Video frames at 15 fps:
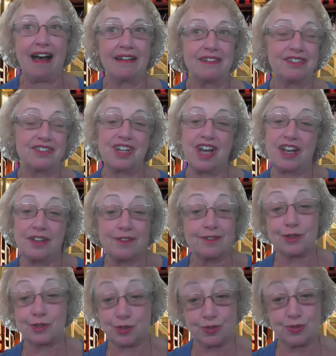to tell you
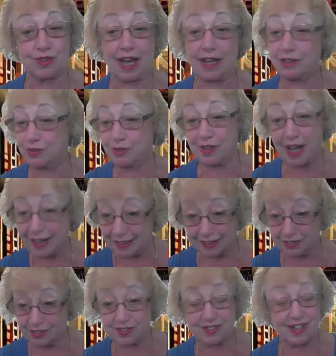the truth, I do not
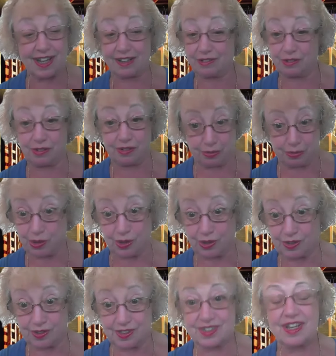understand all the
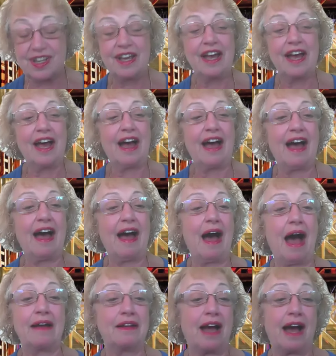words.
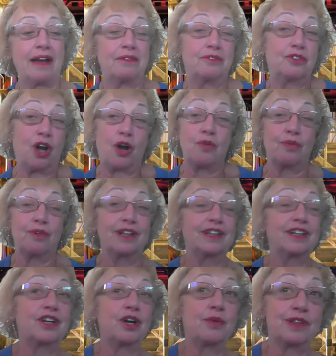I don't
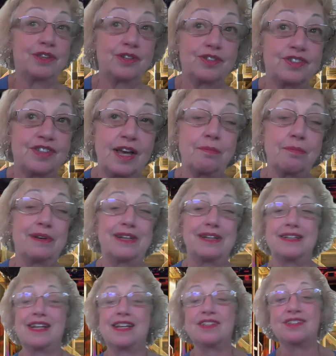really know what they're saying, but
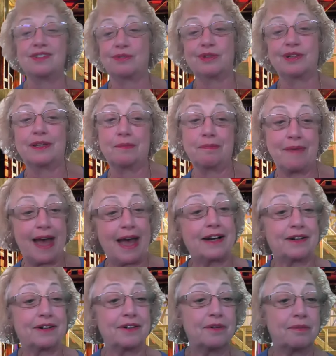it doesn't really
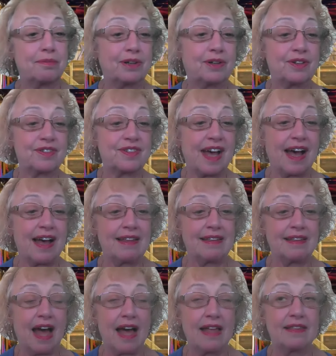matter because
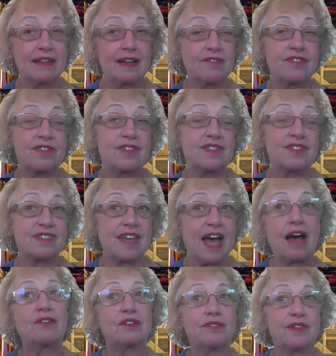I love the
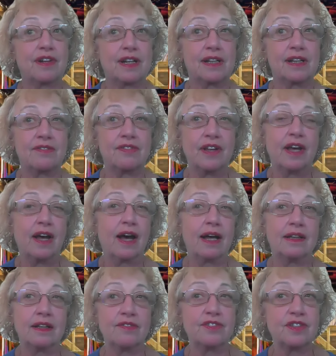sound of it. I
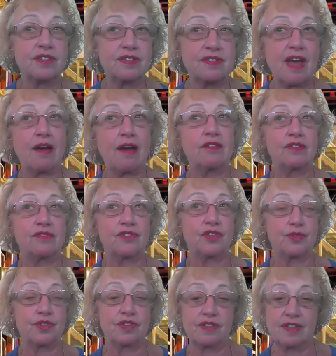love the sound of
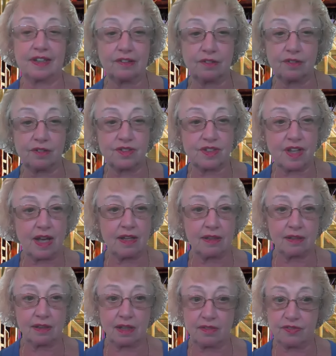those singers. I
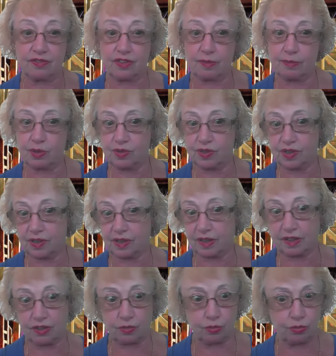love the
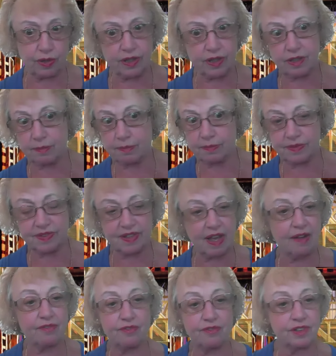music, the rhythms,
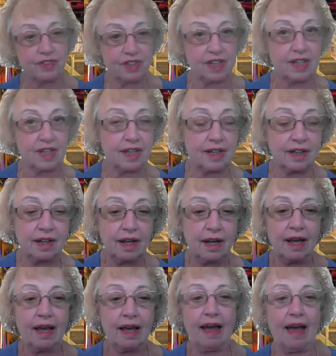everything.
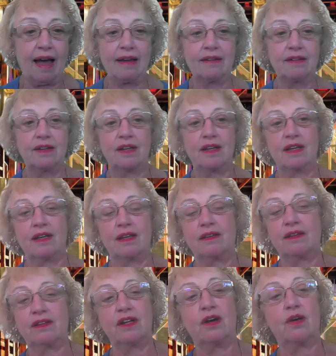And
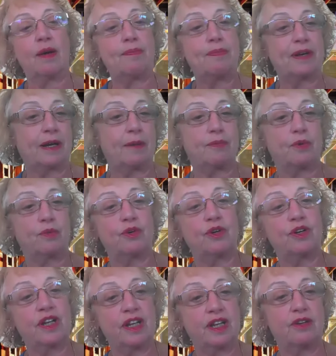I pick up a
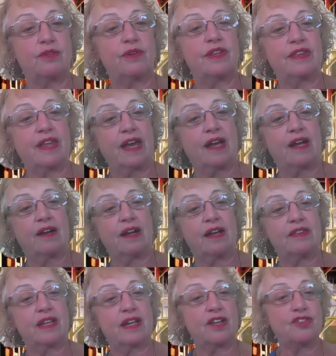word here and there.
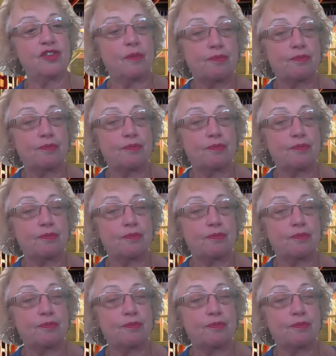And then I thought